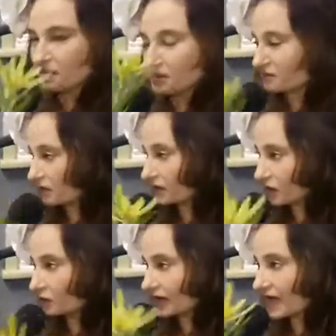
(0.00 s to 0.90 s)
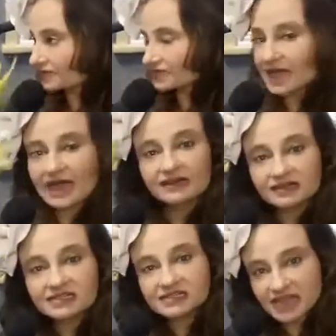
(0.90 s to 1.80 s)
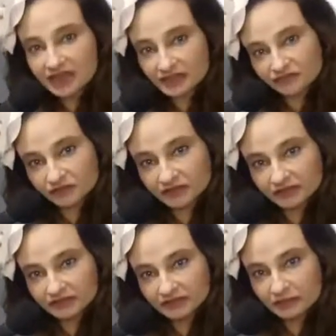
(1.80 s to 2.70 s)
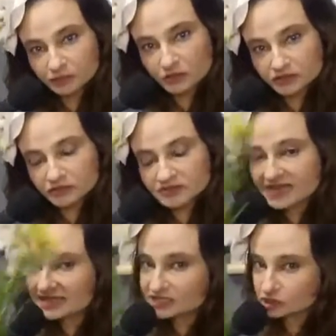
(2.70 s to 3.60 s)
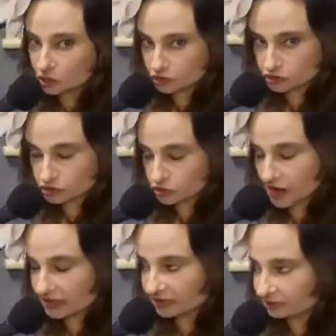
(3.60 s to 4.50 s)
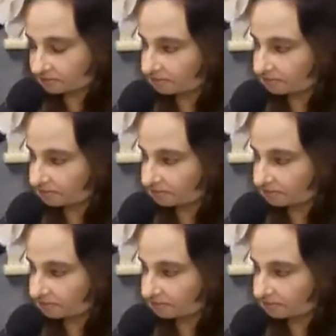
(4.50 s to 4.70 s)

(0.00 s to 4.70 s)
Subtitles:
But very long lasting, and it is South African blossoms. It's not Australian.